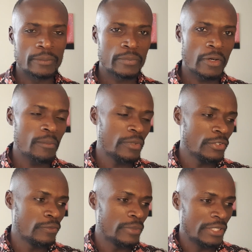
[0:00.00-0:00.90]
Probably
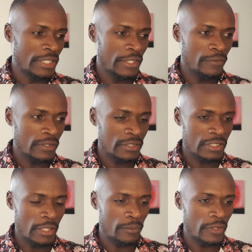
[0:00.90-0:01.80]
you've been given
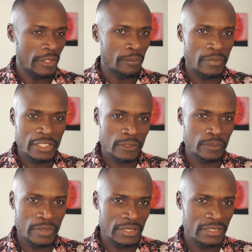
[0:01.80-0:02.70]
some
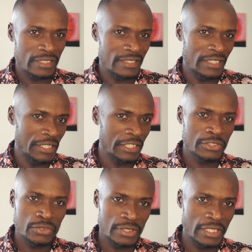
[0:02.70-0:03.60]
reimbursement that they need
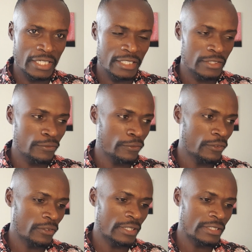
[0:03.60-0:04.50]
to get
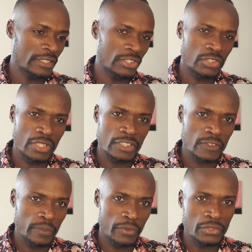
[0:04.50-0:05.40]
for, let's say,
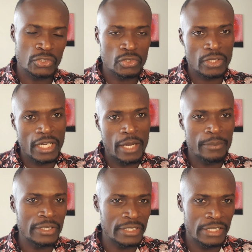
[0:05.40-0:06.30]
transport to come
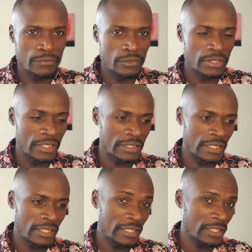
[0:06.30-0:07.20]
and give you
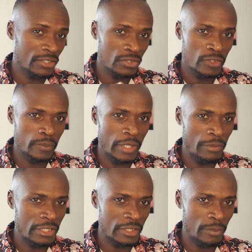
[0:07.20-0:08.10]
data. That is not
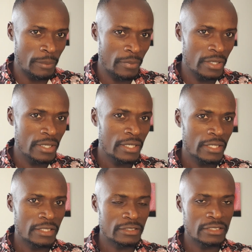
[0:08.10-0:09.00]
payment, remember?
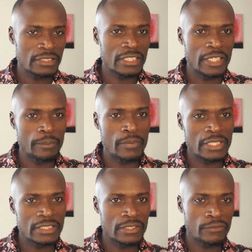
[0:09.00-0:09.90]
It's just
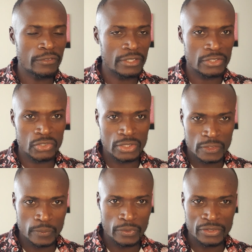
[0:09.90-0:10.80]
reimbursing for the
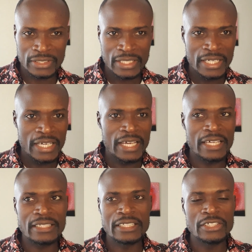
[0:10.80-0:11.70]
transport.
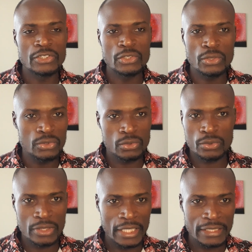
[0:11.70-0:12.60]
And then you don't do
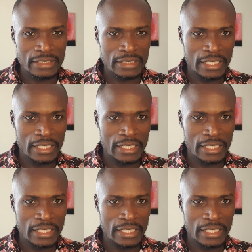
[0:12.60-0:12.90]
that.